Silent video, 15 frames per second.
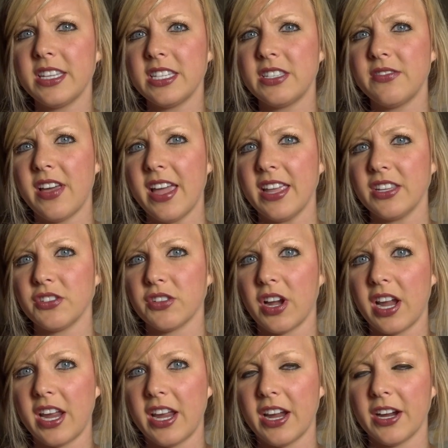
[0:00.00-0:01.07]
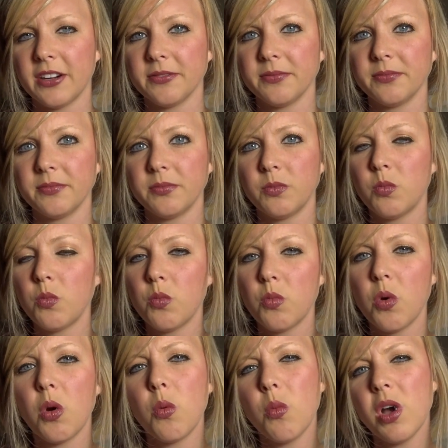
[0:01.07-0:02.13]
these veins right here.
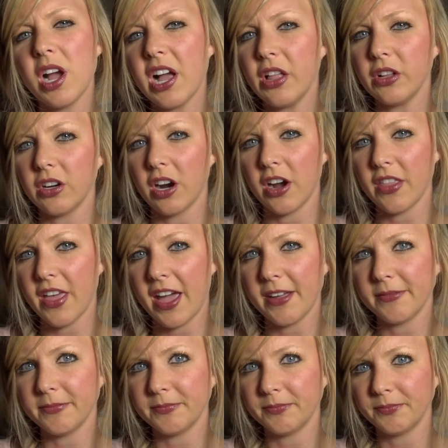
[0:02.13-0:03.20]
What color are they?